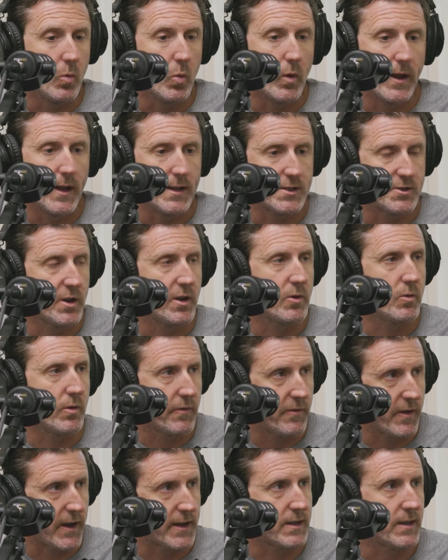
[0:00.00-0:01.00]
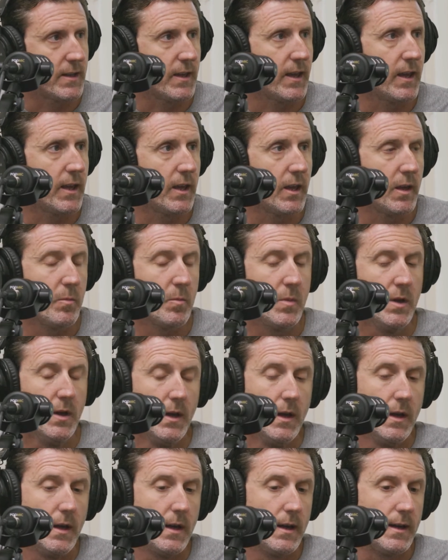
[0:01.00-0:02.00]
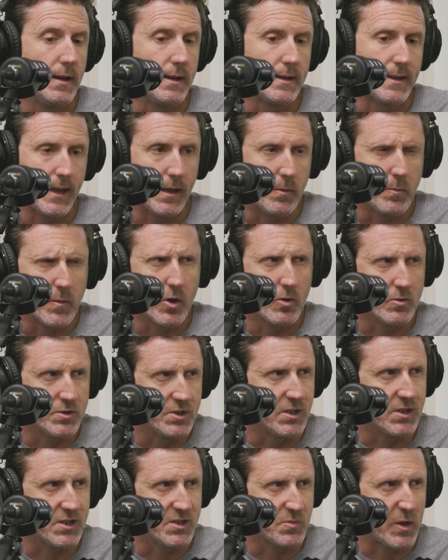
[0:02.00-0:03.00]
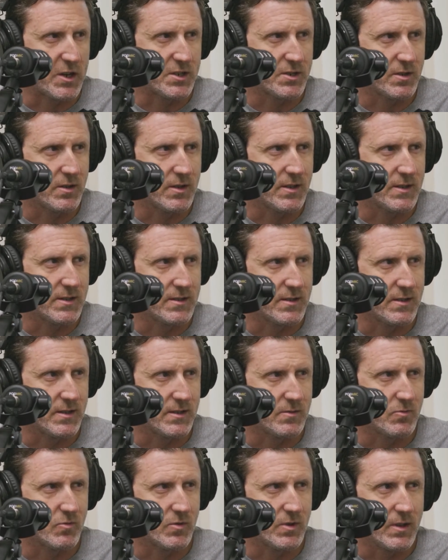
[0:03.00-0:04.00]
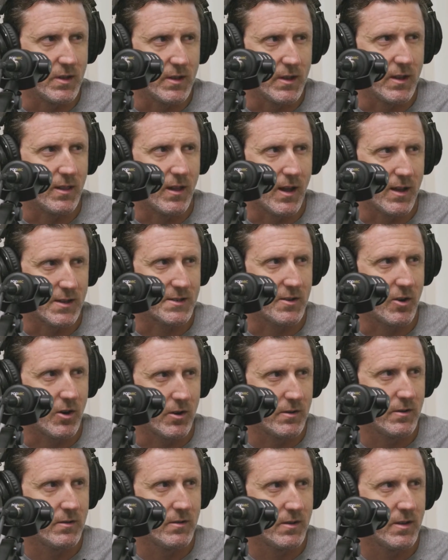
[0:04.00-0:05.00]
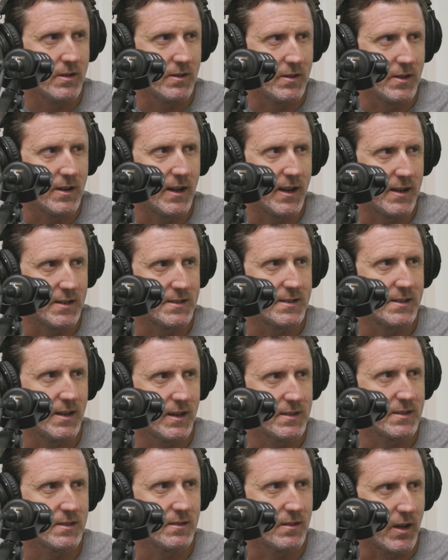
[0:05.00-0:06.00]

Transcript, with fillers: the way I try to affect a game. Game coaching especially is really a lost art in the United States.